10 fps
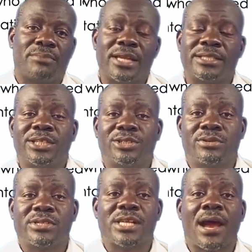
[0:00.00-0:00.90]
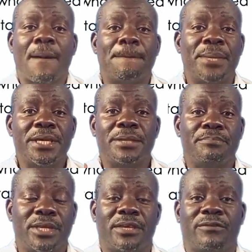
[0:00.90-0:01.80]
Plantations are
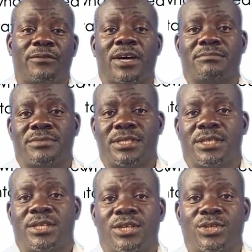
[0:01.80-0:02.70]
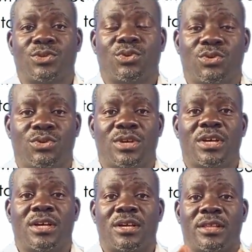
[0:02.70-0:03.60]
big farms. So
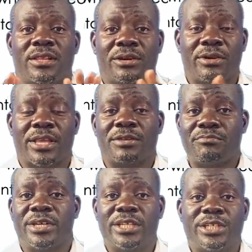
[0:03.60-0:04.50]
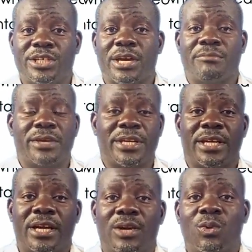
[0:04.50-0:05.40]
there were the British in
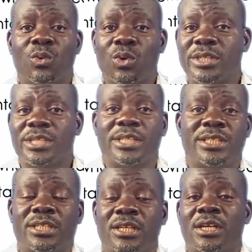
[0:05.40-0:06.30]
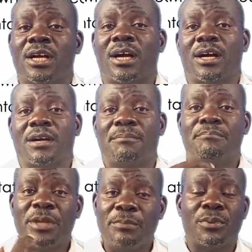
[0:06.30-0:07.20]
America who wanted
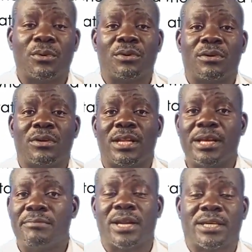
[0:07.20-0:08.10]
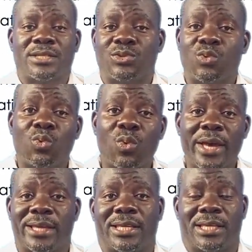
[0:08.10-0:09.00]
people, laborers, to
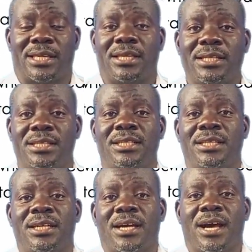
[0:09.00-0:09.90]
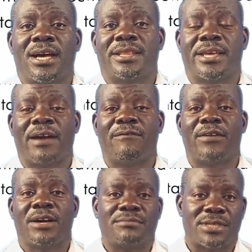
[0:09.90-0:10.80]
work in their
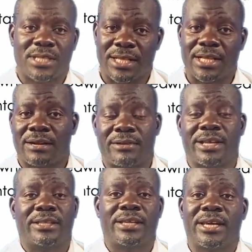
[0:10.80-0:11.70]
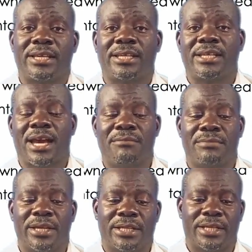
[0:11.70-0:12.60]
farms right there in
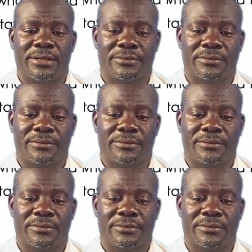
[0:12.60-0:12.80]
America.